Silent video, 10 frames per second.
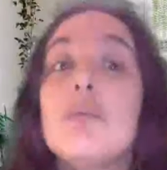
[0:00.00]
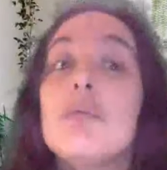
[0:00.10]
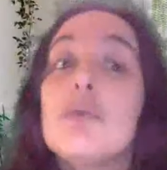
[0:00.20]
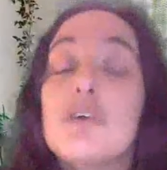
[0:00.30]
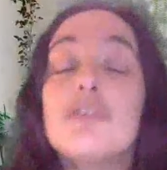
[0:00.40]

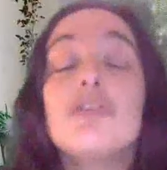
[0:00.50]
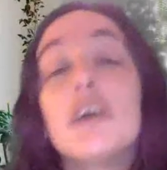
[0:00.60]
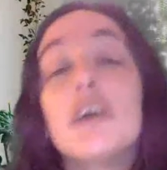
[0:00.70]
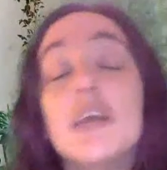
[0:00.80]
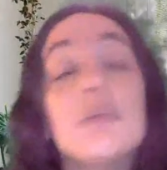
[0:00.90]
We're also
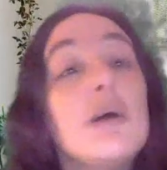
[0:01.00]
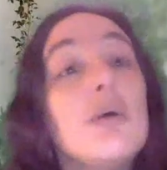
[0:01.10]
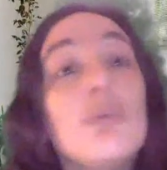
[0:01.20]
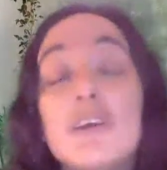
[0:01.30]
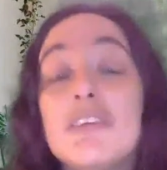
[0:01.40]
talking
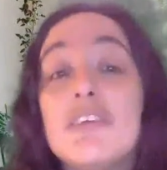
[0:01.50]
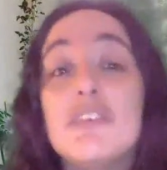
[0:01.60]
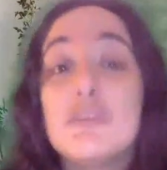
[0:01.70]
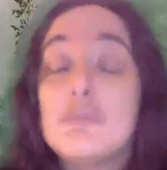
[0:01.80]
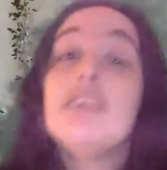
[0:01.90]
about what
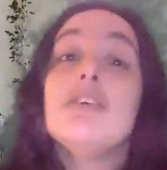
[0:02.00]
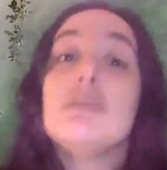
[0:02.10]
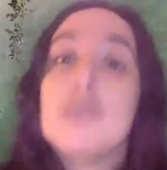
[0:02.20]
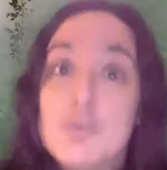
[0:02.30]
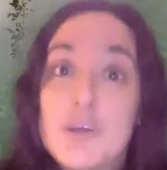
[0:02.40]
does it mean
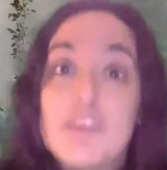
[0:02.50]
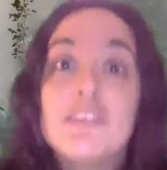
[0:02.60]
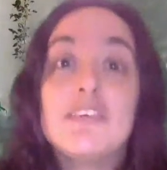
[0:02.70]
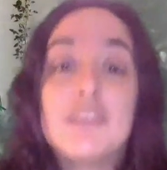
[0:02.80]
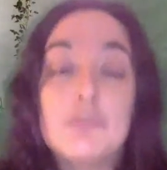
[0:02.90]
to be twice
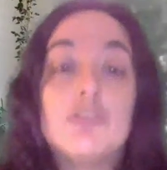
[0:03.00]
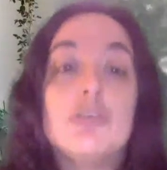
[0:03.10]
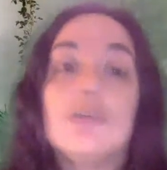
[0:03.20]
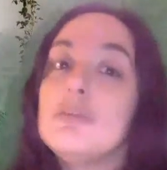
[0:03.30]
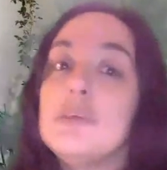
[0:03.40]

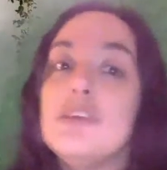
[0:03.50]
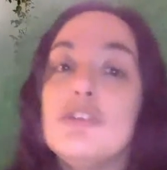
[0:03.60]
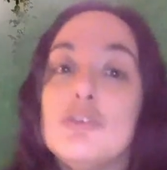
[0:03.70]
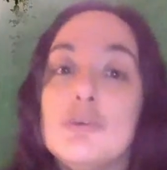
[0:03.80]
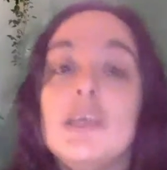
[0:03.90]
exceptional, to be
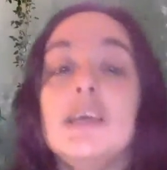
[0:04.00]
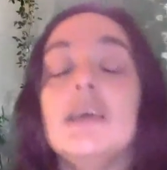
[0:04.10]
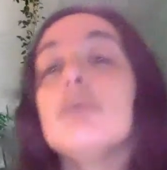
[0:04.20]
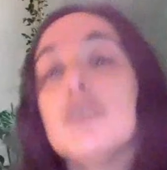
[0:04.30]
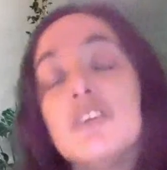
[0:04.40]

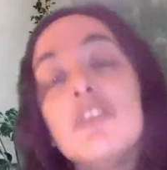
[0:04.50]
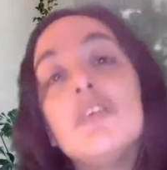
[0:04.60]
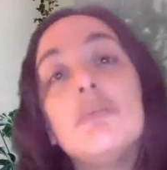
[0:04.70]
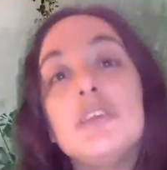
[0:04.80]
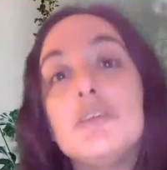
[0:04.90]
2E, and what does
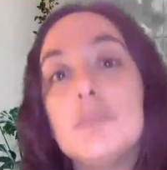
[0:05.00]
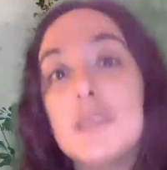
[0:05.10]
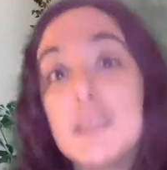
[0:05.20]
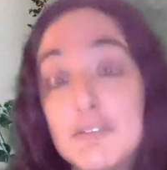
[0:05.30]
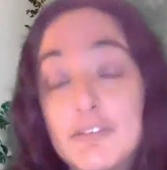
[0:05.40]
it mean to
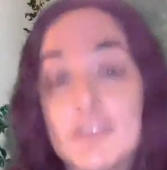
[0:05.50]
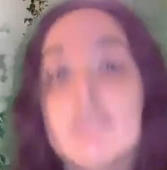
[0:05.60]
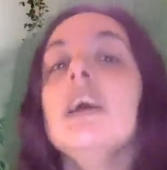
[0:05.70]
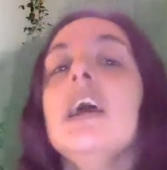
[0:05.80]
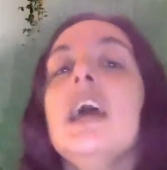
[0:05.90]
be
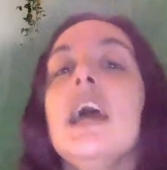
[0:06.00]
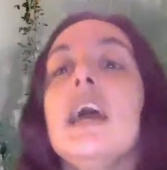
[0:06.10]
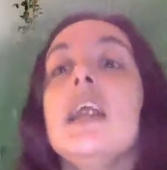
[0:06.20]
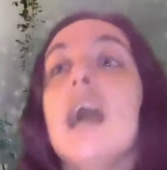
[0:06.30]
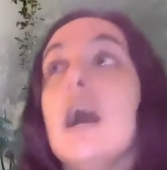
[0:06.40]
gifted,
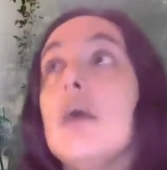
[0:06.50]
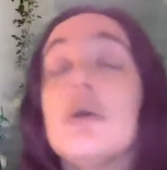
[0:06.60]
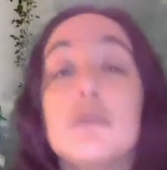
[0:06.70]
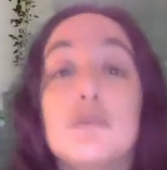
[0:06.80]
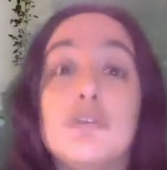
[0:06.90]
and how
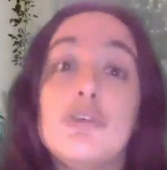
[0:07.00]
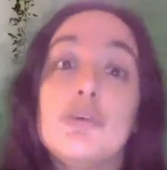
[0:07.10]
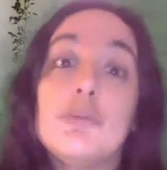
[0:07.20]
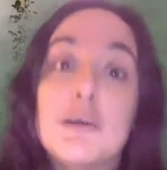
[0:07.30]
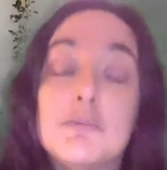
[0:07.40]
are those
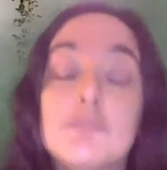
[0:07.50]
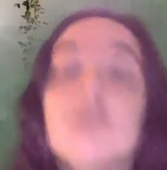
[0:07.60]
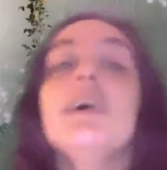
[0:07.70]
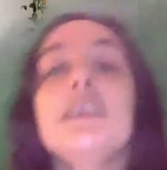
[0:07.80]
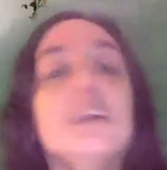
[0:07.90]
terms
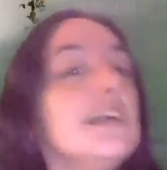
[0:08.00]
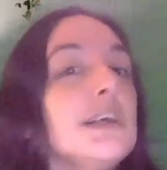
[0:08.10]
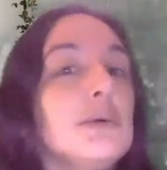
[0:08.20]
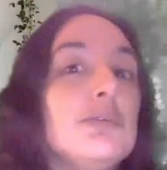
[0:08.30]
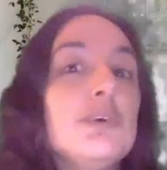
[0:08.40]
helpful and not
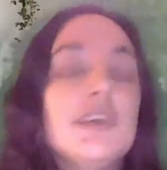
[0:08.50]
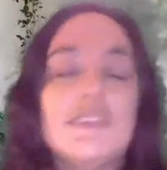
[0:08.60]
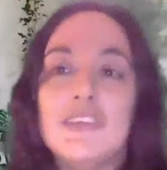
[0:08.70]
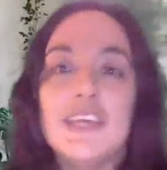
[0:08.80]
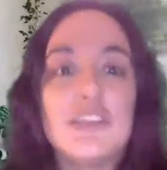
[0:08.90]
helpful
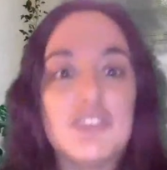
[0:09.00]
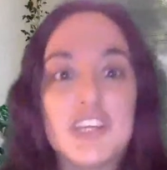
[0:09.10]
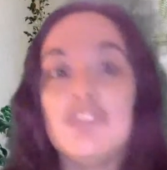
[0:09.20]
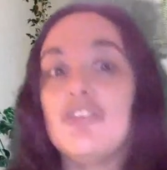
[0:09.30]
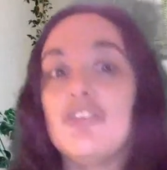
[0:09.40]
in the
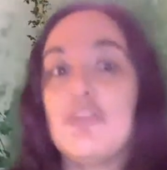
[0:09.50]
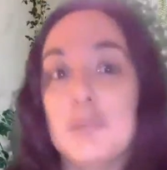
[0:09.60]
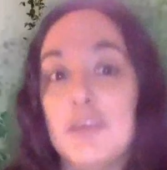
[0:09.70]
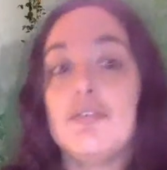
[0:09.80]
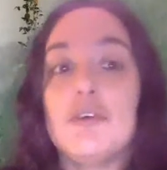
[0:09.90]
education
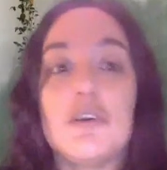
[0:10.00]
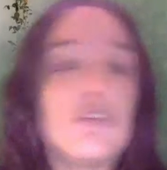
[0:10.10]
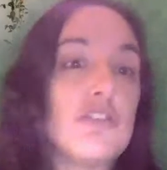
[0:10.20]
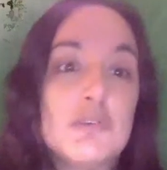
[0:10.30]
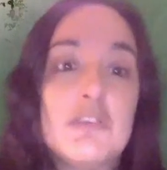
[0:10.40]
space for our
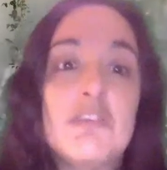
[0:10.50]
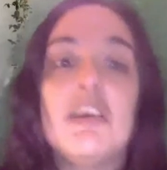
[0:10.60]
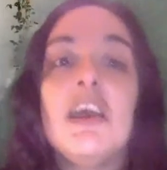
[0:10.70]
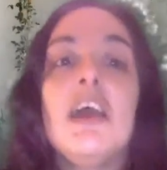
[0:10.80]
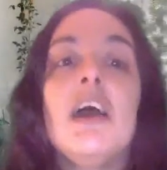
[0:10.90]

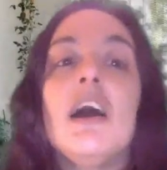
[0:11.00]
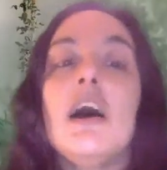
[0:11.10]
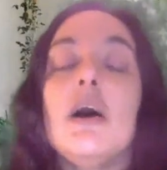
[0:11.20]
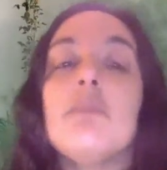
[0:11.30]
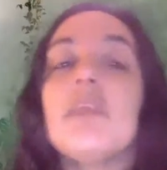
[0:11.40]
students,
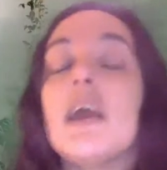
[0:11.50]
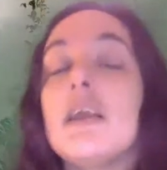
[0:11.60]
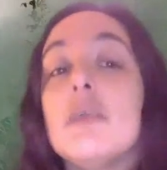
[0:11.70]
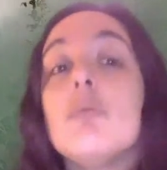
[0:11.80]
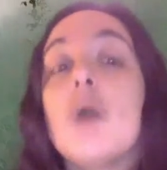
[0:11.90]
and
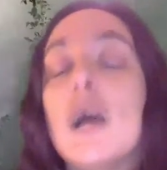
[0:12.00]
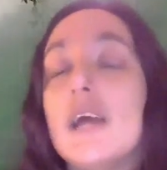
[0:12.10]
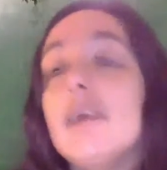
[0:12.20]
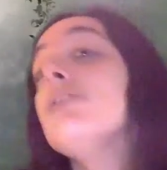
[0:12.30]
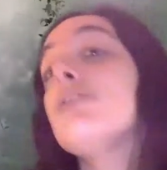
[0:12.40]
then
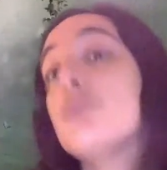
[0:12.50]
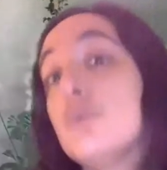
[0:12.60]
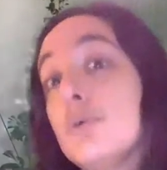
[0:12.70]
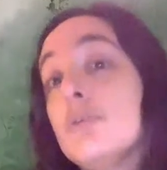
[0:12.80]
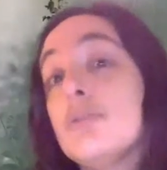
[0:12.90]
why
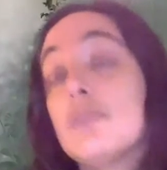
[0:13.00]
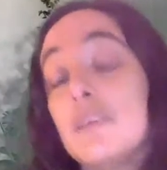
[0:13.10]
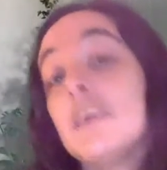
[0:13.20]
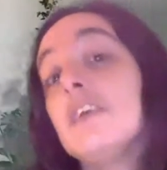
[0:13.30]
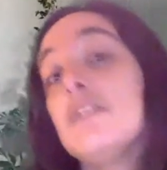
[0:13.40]
school,
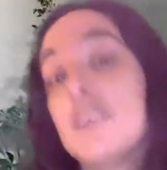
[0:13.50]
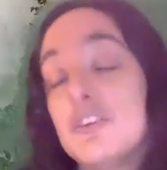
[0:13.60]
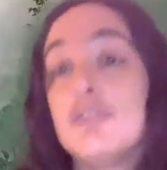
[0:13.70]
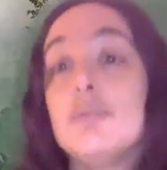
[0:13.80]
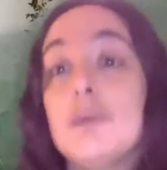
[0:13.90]
the
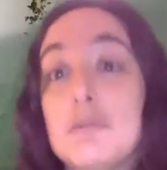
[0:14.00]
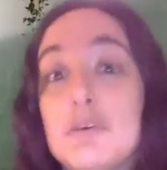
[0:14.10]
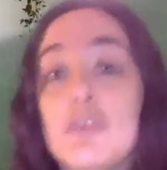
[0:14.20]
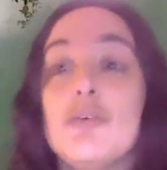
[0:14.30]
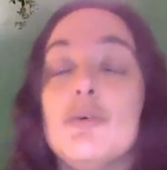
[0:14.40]
conventional
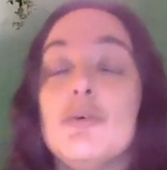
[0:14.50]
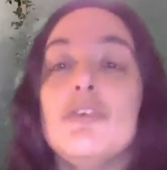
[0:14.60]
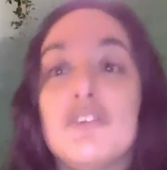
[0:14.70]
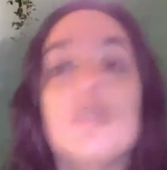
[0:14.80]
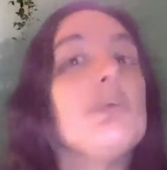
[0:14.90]
public school
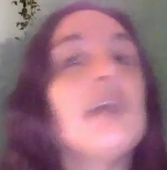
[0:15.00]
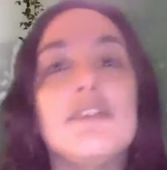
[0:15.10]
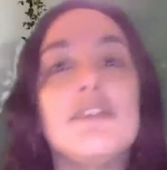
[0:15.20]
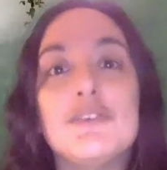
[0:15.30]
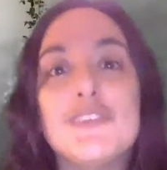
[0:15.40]
system we
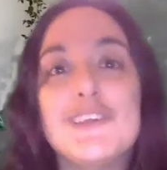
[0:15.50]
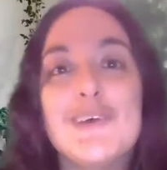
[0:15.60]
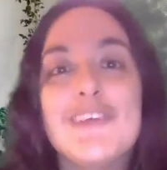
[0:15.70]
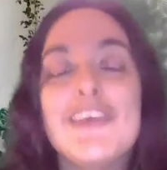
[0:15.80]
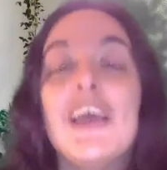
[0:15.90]
have here in
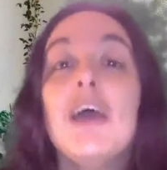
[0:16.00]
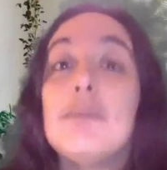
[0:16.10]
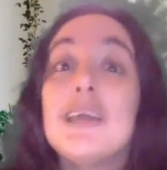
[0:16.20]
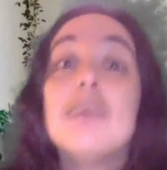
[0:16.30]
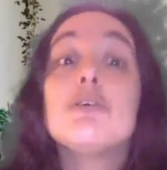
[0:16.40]
the US,
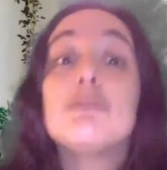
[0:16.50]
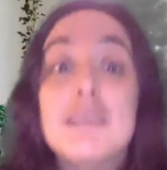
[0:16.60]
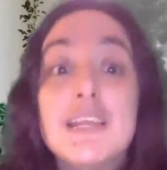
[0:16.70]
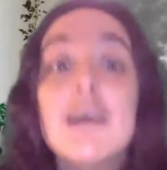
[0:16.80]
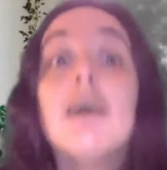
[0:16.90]
may or
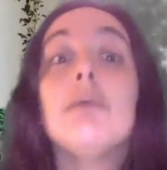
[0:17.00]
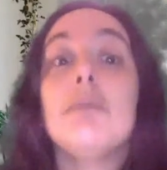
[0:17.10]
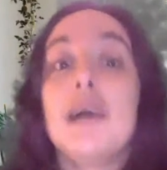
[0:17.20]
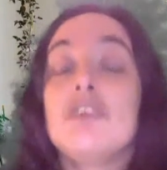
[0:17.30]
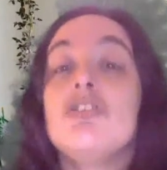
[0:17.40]
may not
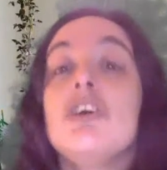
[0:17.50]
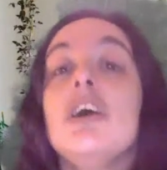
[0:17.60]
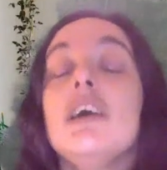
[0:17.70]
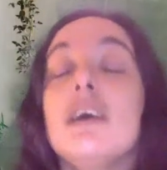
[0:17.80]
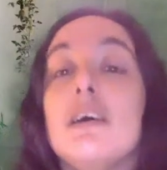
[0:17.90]
match
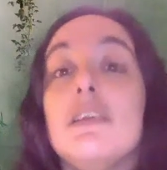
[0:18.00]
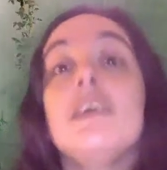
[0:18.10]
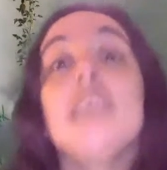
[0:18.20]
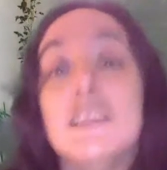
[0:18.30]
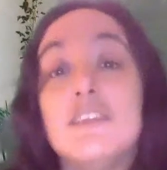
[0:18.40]

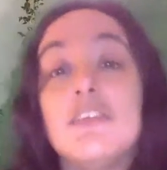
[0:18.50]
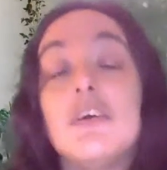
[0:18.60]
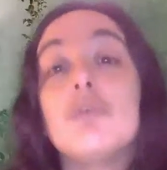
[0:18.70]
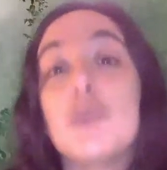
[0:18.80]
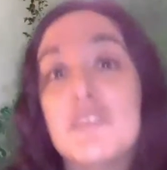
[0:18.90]
the needs
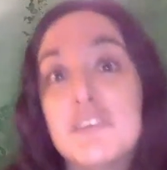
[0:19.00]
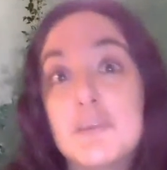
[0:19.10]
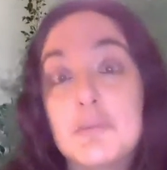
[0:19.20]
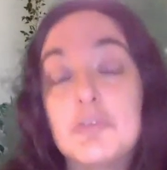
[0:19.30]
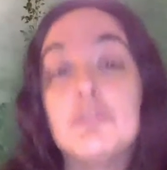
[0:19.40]
of twice
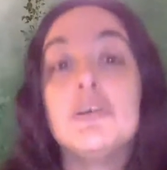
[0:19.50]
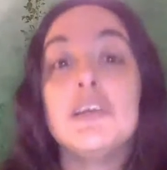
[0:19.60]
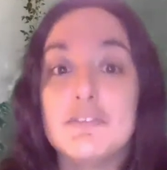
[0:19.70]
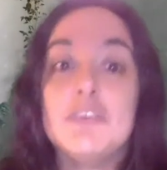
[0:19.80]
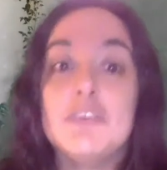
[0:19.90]
exceptional
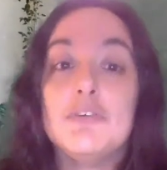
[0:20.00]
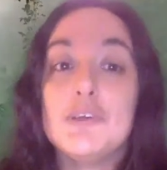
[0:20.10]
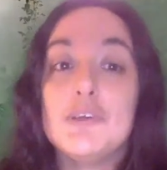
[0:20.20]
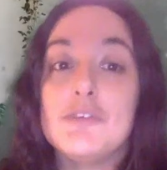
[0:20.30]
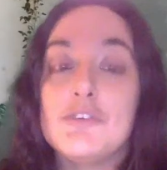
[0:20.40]
and gifted
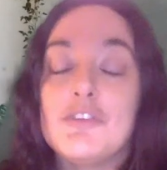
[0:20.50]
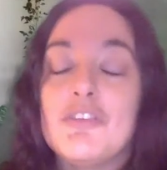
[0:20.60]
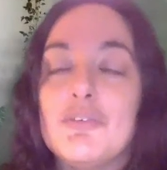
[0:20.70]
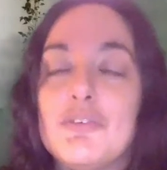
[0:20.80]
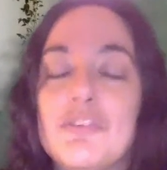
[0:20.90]

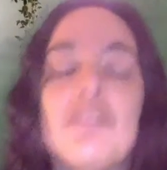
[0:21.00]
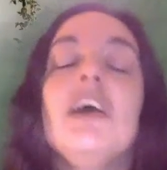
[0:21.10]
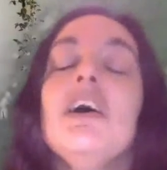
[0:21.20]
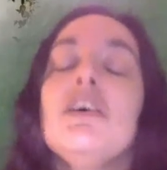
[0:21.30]
neurodivergent students.